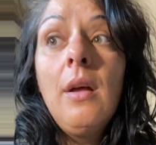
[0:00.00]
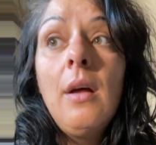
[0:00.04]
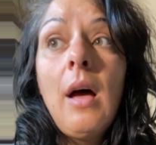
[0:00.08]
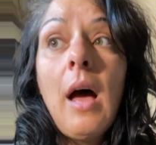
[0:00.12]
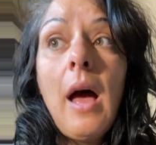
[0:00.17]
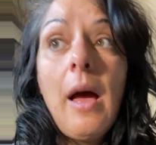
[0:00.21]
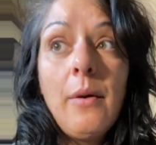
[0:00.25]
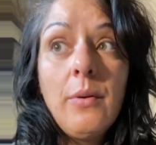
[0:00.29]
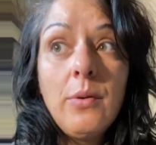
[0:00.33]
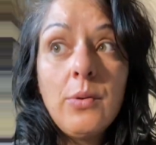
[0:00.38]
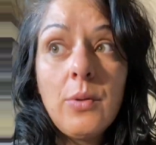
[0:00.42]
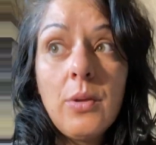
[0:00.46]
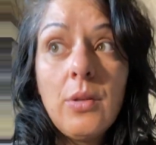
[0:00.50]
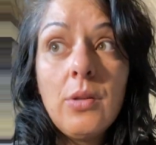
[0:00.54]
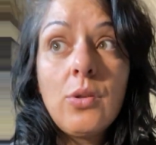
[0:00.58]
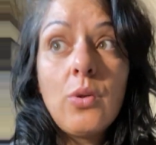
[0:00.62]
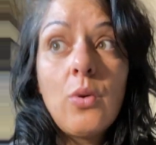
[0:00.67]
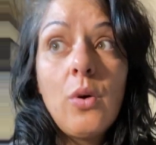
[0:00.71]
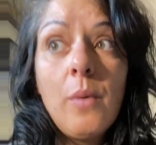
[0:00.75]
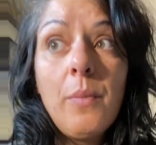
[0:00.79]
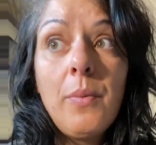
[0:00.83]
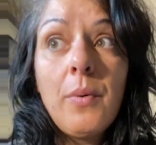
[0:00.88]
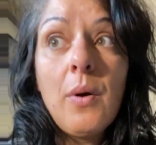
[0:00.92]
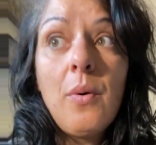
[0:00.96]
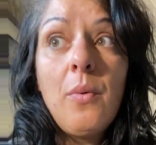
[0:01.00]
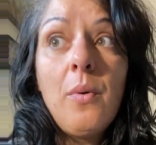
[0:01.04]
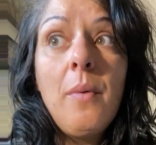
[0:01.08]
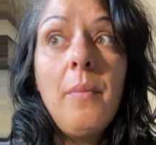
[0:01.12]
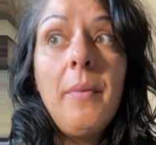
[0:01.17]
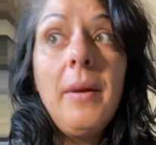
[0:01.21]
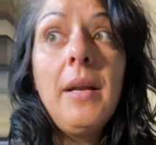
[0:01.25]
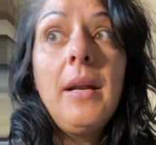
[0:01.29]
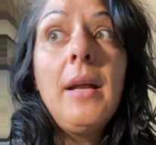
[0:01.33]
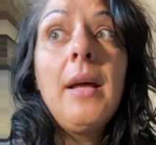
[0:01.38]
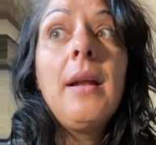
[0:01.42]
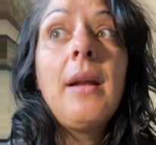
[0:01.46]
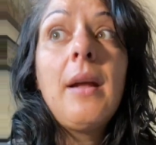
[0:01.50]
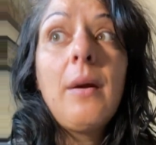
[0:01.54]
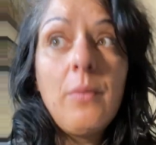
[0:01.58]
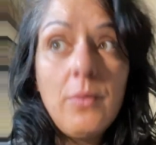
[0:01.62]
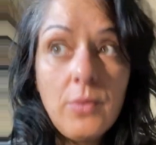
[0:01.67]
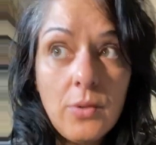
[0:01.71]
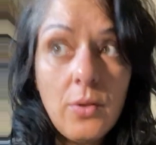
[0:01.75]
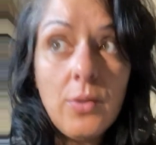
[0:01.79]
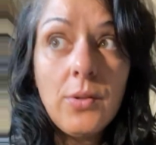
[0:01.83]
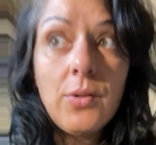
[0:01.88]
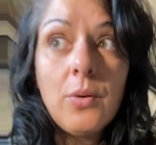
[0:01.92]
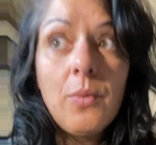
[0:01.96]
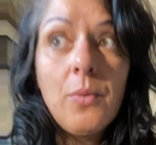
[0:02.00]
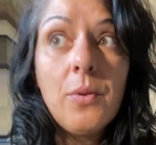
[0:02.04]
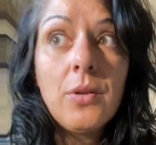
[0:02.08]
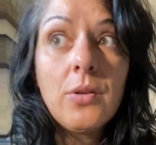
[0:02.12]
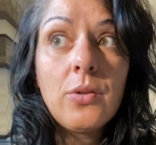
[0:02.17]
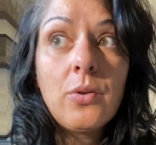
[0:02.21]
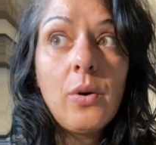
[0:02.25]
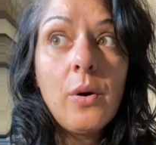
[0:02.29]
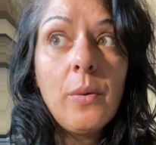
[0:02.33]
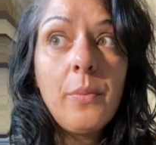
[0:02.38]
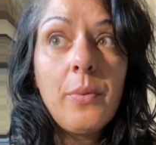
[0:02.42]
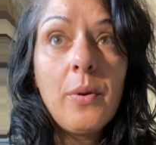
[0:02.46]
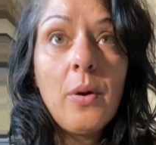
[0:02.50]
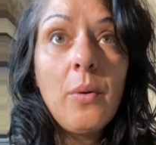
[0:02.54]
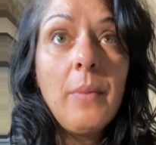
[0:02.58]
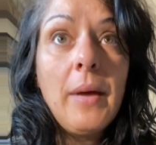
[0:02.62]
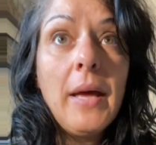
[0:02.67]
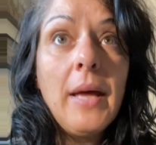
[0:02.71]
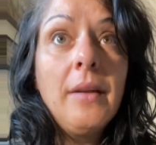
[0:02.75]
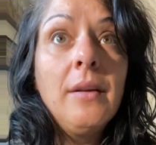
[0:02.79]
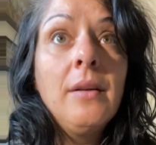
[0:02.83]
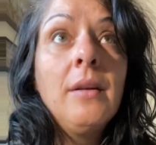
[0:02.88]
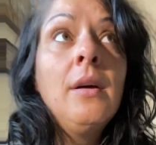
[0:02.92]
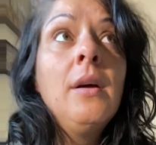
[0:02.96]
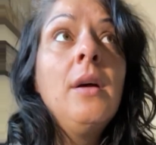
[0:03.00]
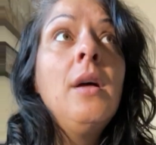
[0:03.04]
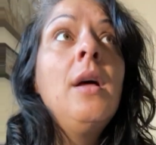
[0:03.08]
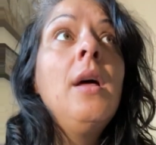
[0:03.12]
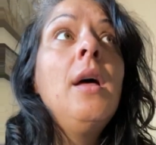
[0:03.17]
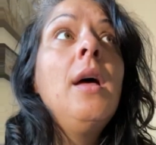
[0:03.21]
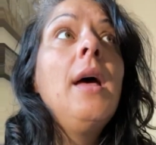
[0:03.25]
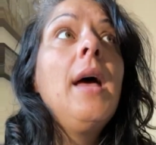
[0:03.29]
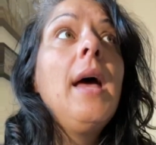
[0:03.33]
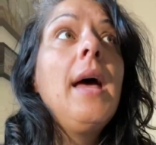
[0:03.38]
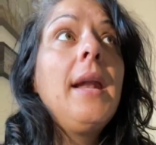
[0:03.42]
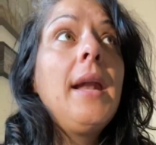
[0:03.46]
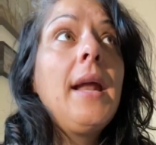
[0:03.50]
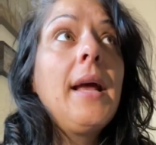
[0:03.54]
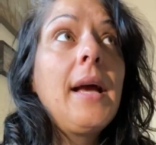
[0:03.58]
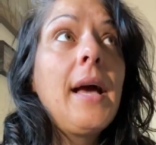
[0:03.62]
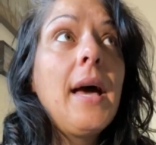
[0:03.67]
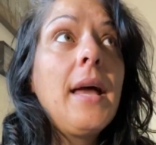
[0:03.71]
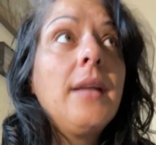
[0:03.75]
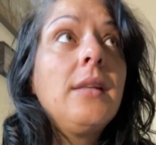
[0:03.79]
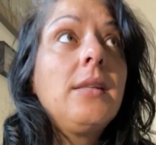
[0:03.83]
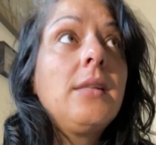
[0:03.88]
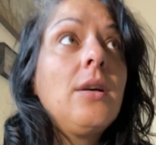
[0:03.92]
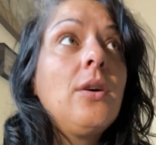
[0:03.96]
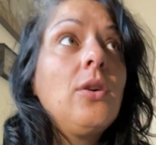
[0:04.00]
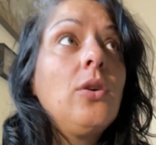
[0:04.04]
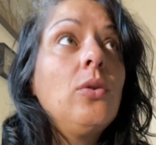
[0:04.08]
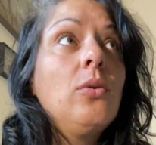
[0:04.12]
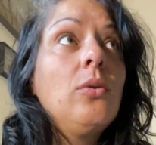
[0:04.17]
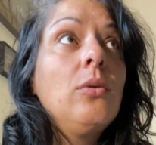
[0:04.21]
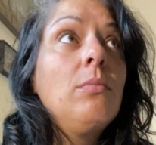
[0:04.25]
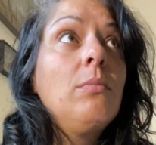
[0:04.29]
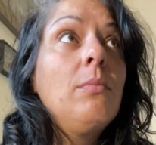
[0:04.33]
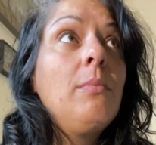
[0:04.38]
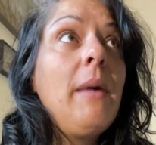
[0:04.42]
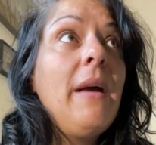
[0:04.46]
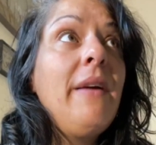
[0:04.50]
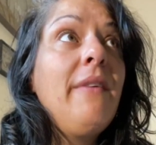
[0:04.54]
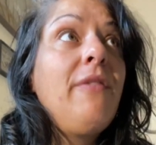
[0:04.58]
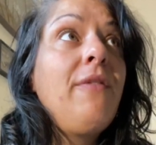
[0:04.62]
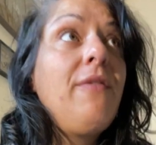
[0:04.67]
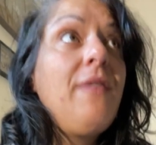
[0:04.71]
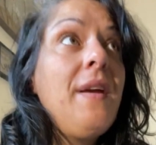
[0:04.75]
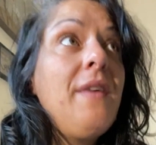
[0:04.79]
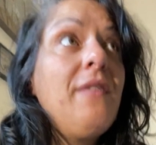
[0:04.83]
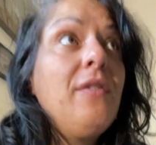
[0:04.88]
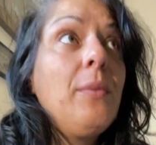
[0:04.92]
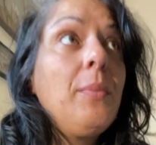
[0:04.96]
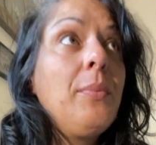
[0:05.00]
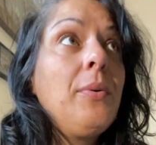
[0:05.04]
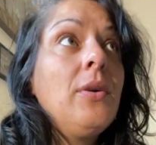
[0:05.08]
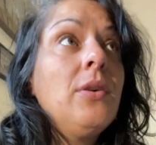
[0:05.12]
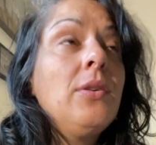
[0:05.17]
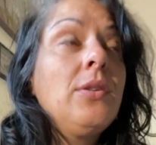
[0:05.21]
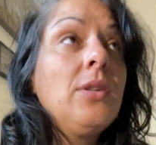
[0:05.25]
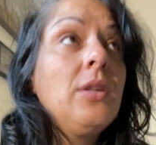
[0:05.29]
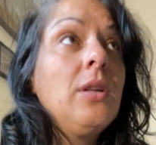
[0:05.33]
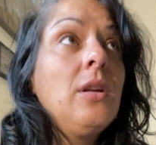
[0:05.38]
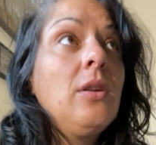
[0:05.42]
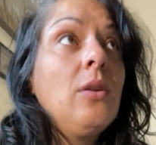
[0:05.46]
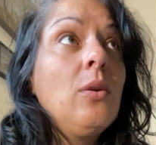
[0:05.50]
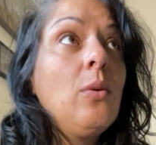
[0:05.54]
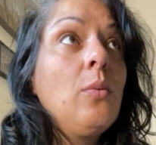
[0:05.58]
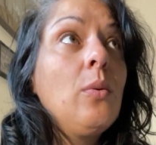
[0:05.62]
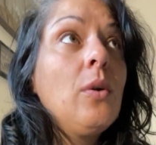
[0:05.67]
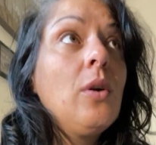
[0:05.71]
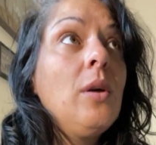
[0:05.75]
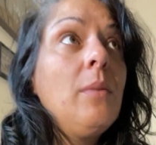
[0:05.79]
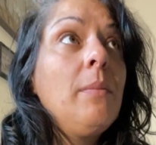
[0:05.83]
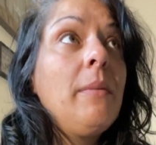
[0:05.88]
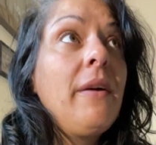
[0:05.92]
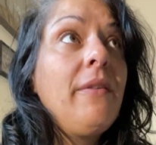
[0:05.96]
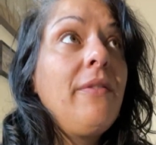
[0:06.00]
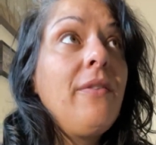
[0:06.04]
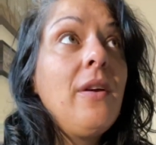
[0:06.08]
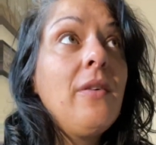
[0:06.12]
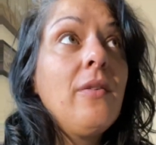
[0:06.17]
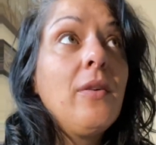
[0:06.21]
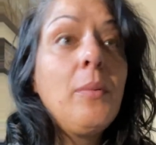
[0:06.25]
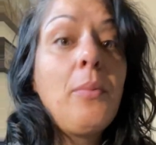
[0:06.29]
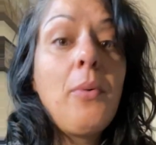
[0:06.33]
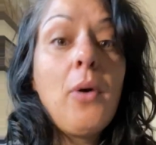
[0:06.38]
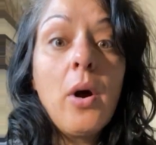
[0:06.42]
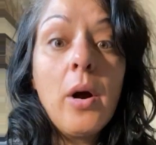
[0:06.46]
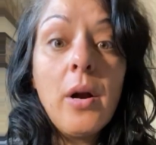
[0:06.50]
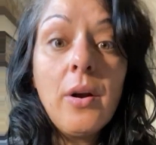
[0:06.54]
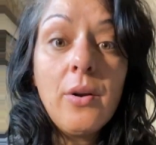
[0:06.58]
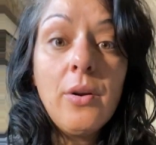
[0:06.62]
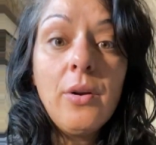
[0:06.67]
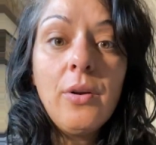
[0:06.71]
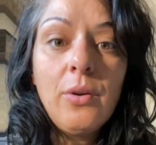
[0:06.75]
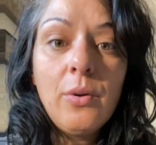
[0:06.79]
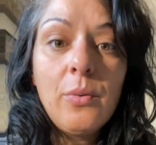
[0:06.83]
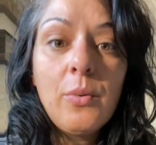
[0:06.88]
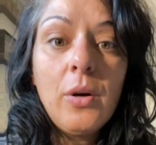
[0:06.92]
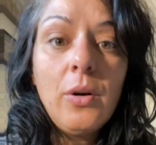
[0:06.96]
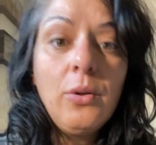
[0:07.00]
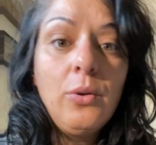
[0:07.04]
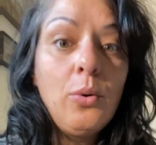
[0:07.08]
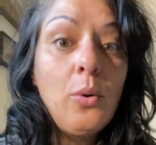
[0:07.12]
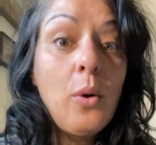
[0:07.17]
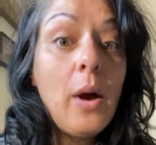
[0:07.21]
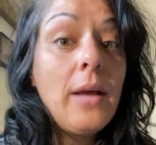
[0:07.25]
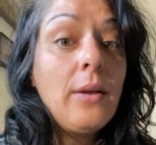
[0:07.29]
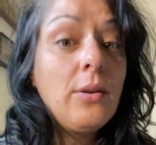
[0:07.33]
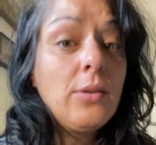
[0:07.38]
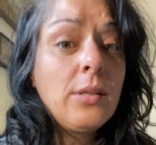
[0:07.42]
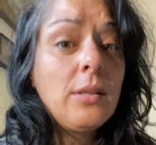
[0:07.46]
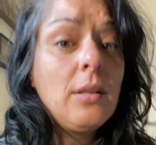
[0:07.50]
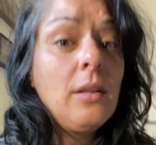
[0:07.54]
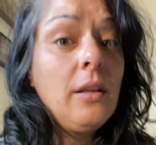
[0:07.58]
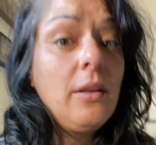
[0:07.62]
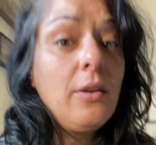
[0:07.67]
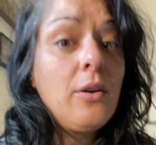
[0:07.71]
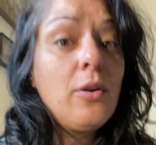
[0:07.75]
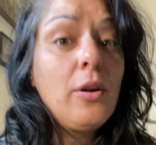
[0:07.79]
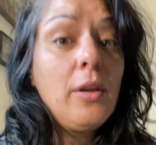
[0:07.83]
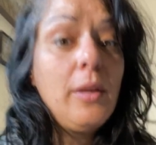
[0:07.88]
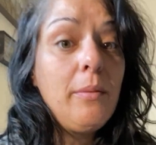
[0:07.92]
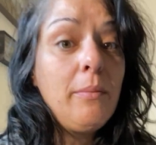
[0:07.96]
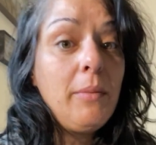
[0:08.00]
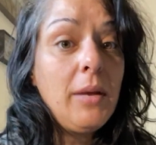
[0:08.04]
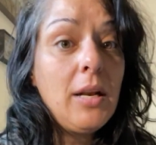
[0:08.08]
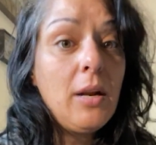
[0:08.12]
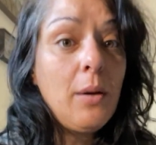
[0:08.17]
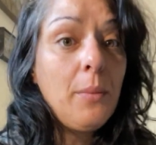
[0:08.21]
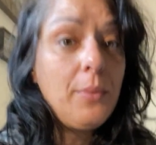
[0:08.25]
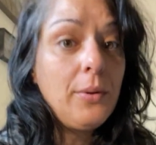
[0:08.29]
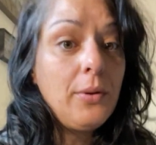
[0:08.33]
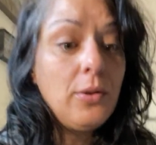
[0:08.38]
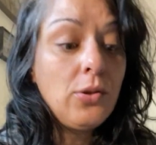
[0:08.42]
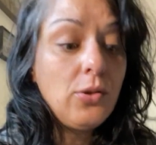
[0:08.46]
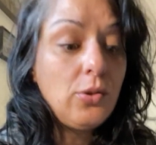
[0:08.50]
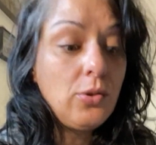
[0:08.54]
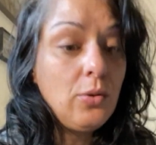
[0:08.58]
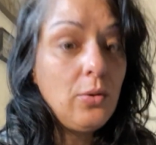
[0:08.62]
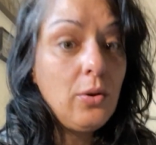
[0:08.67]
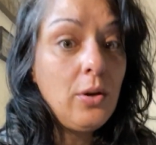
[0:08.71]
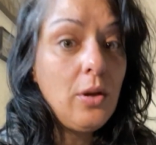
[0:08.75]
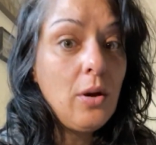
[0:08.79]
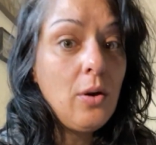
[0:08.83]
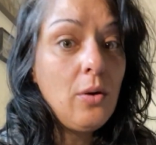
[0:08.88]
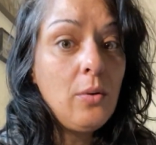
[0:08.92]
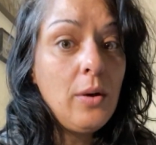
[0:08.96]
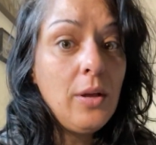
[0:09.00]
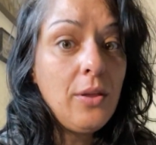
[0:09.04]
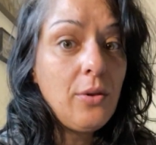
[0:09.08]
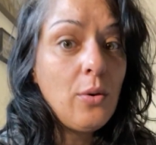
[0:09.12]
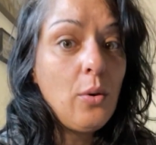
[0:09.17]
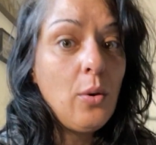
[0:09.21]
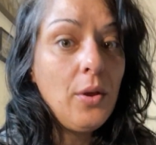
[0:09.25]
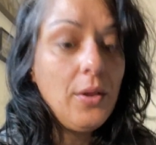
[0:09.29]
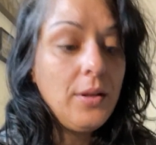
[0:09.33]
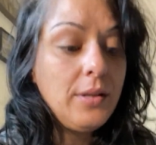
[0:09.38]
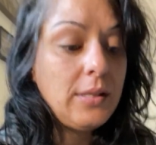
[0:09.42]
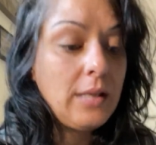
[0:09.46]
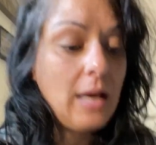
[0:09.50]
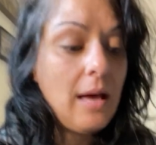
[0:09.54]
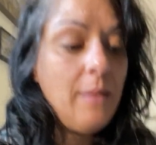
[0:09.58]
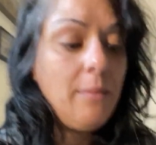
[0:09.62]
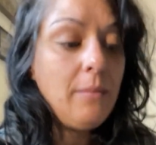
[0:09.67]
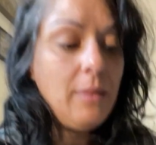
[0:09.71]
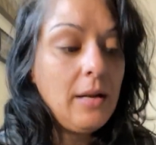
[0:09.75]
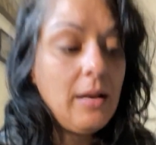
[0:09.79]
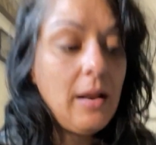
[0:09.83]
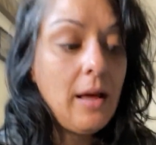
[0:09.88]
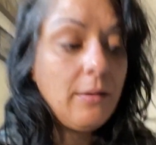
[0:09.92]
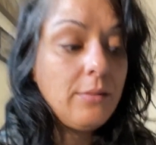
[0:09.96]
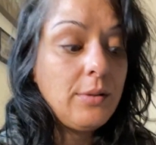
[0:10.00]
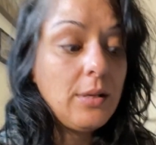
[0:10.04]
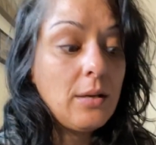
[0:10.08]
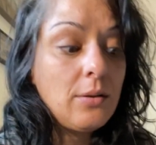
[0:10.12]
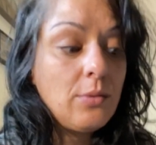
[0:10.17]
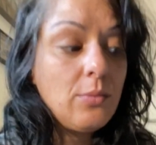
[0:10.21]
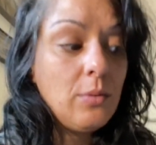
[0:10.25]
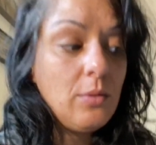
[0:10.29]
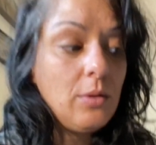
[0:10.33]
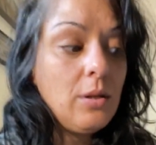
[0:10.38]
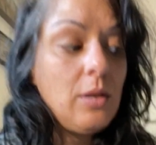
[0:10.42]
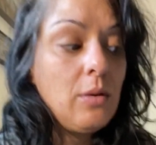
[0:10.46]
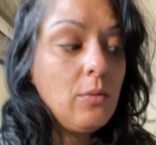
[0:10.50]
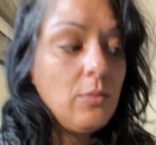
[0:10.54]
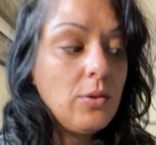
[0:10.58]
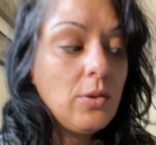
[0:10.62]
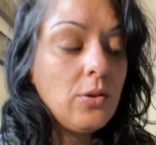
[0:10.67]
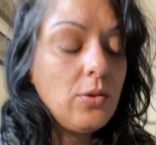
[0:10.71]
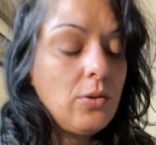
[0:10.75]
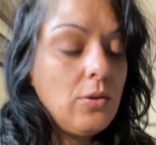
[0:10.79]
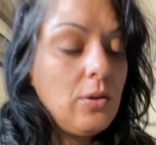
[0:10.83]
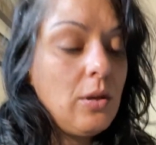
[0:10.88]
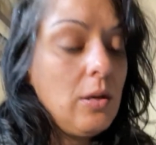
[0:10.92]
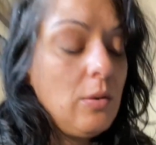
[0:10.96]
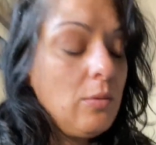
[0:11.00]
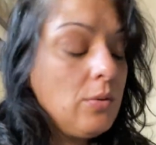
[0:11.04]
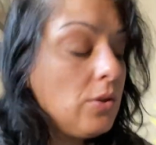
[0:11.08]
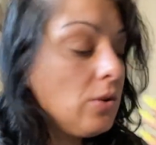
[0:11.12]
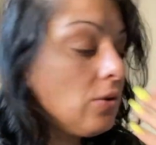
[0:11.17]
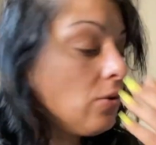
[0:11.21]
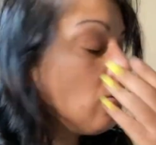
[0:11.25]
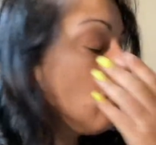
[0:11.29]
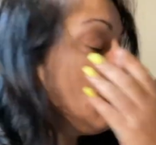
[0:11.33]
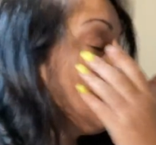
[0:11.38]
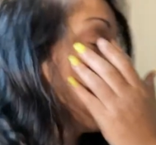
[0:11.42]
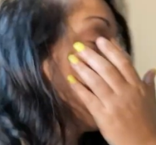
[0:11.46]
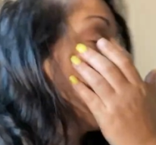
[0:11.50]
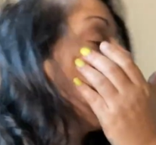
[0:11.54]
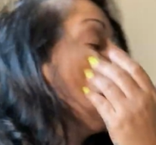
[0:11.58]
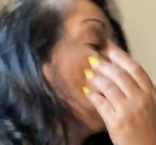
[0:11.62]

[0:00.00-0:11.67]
I was with a Scorpio woman and I was also with a Scorpio man. And I got to tell you, my favorite person in the world, my favorite partner in the world, who I used to literally meet up in the studio with all the time and have sex with, he was a Scorpio.